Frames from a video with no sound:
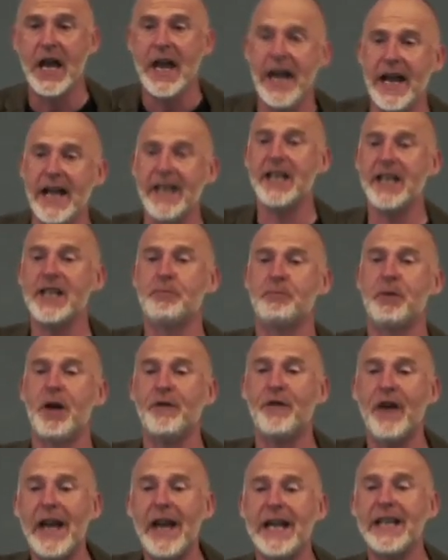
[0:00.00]
it is
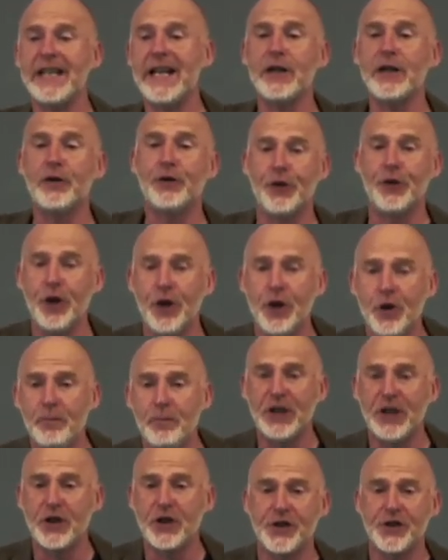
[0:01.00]
pervading through
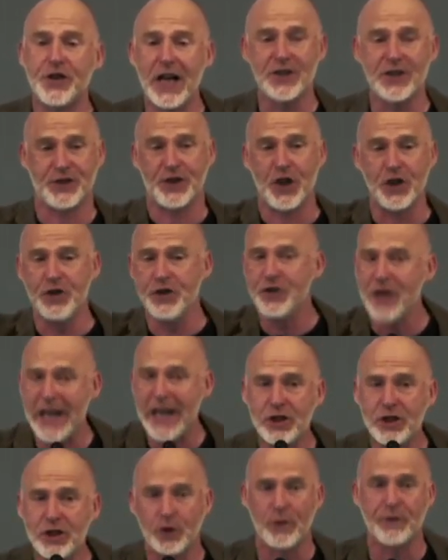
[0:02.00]
because that's the
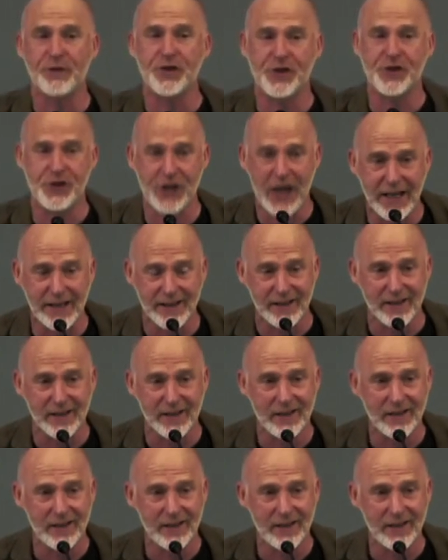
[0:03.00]
nature of sin.